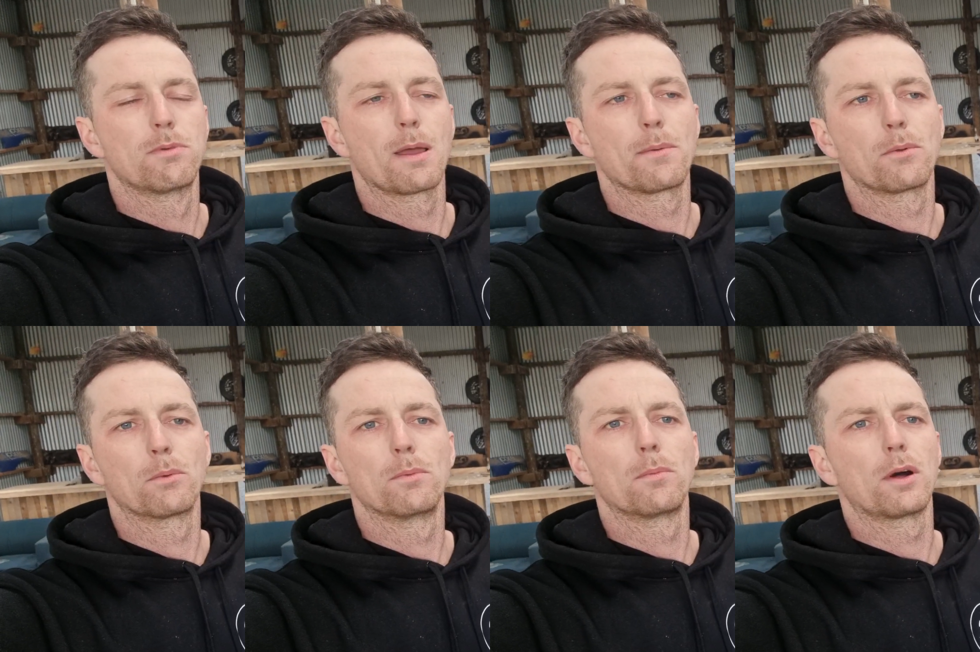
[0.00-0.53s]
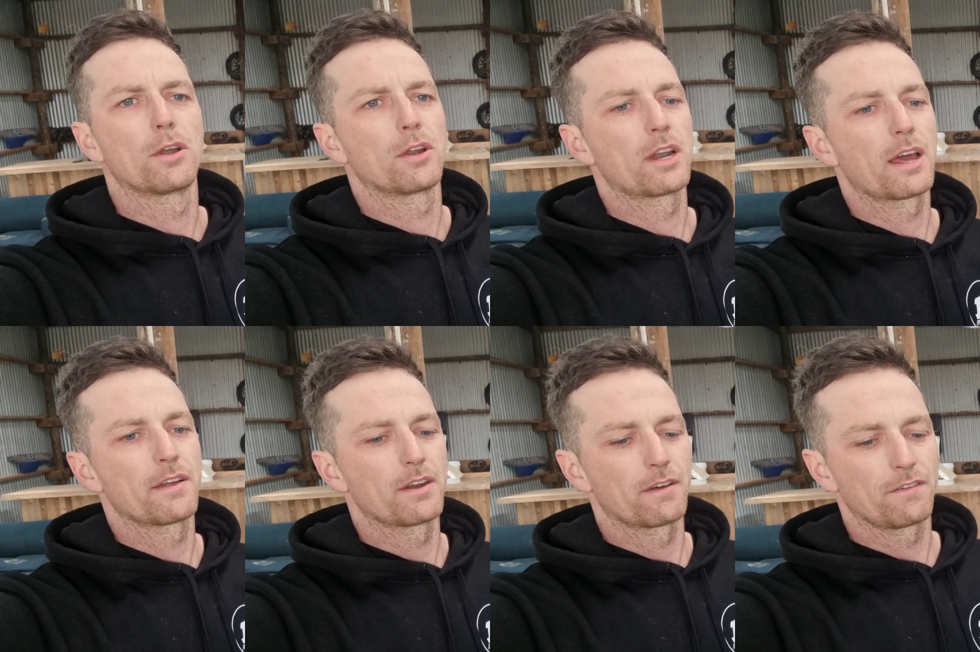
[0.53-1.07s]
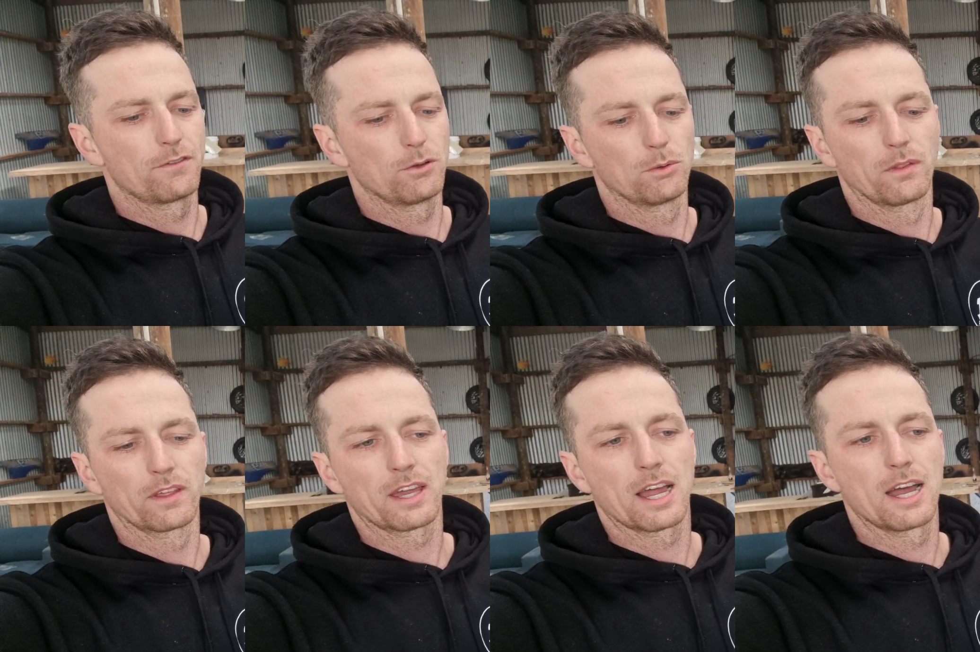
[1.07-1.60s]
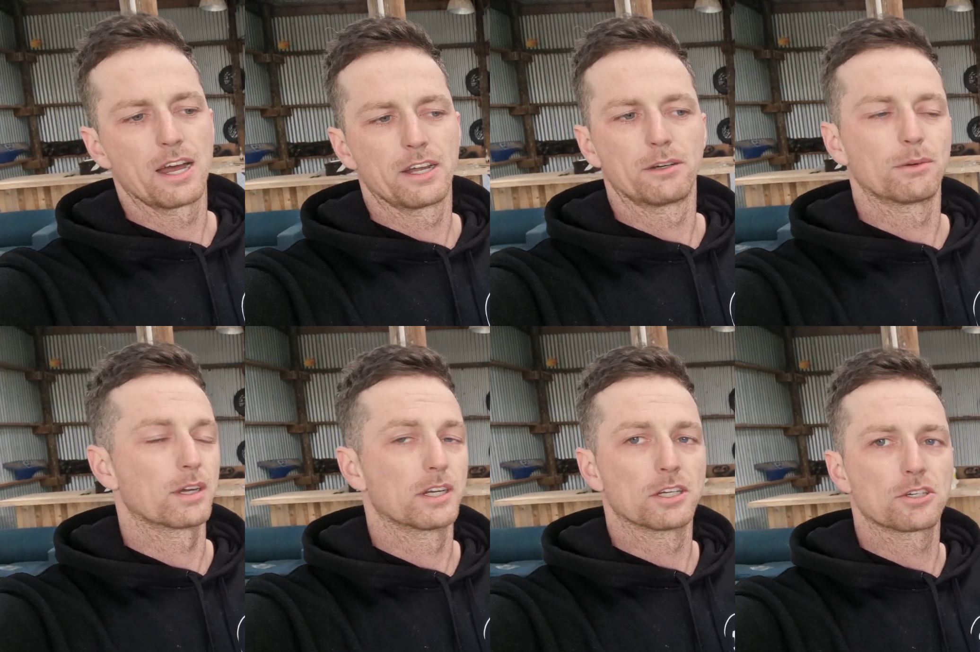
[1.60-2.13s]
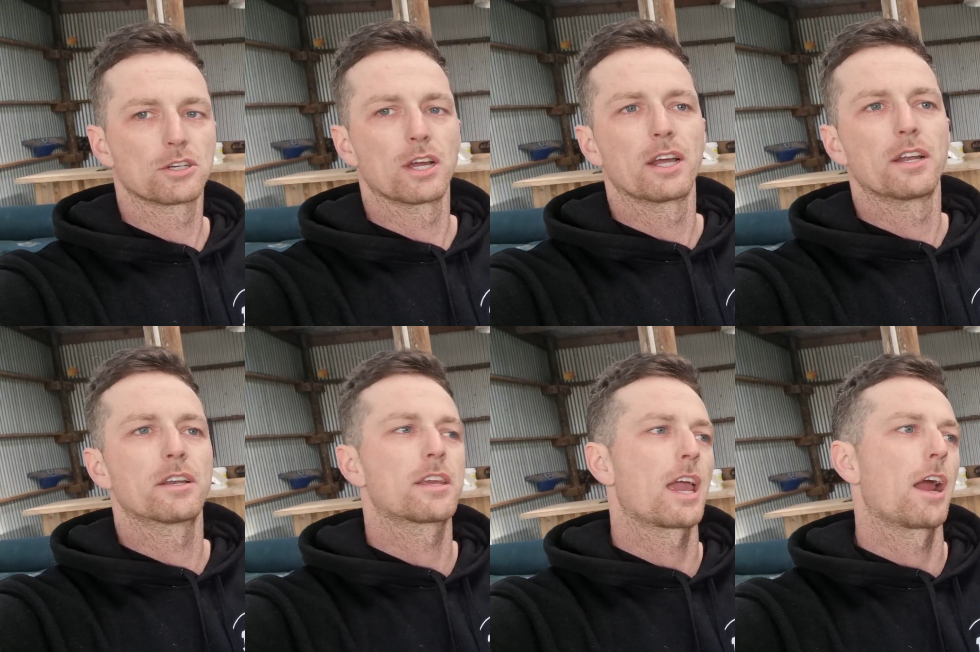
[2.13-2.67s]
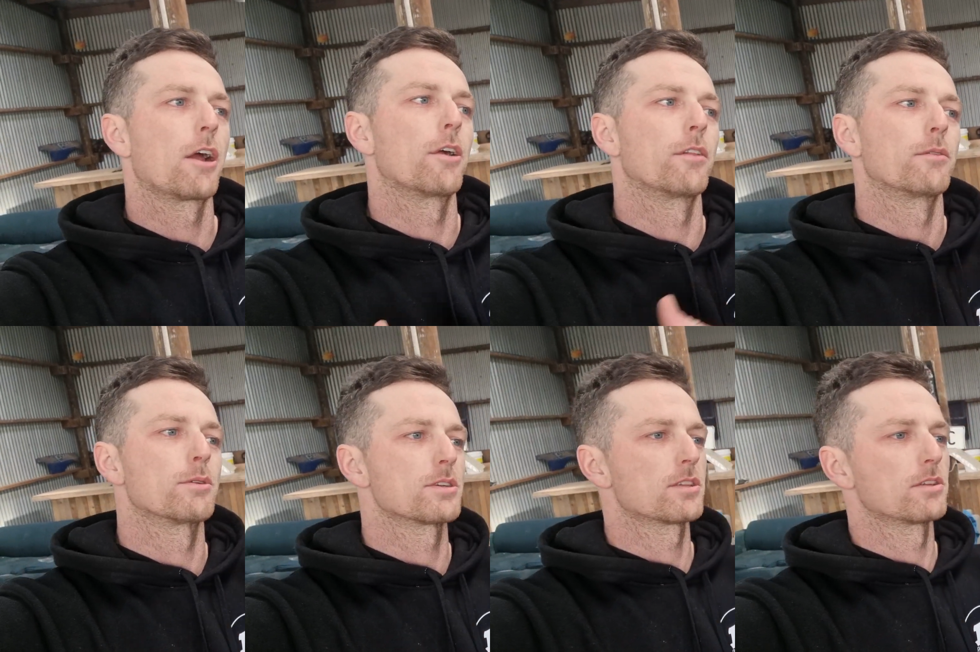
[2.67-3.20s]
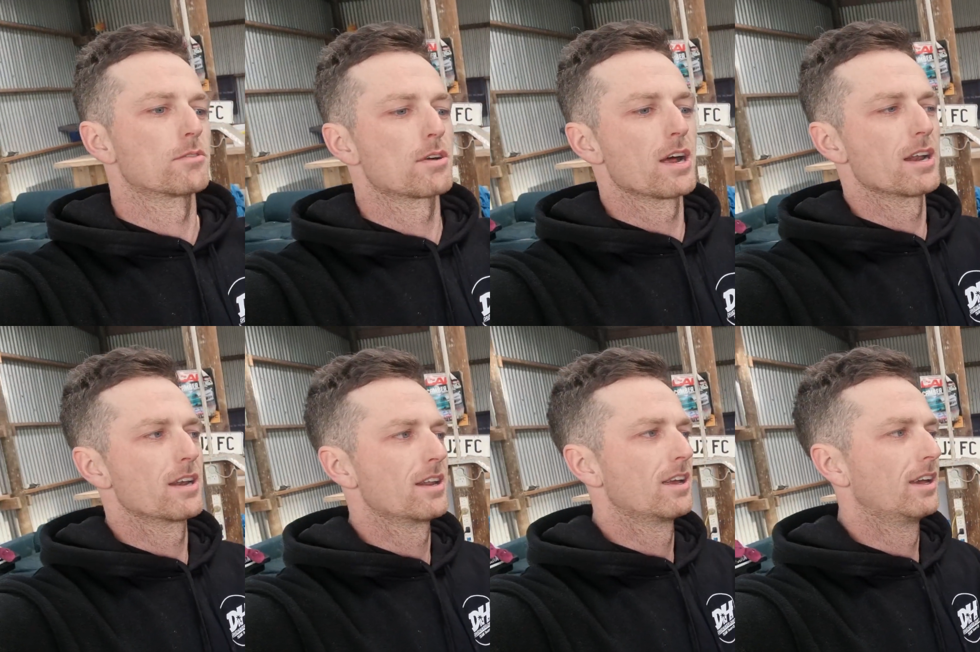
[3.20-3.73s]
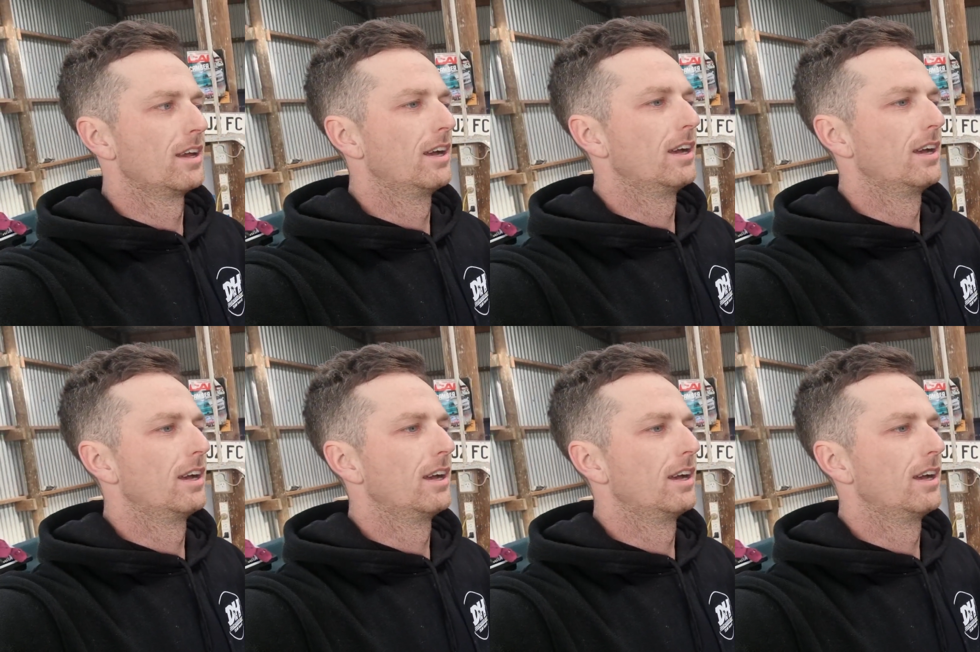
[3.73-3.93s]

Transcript: Maybe we might not have had enough fuel in the car, and I reinitiated, carrying on the rest of the run.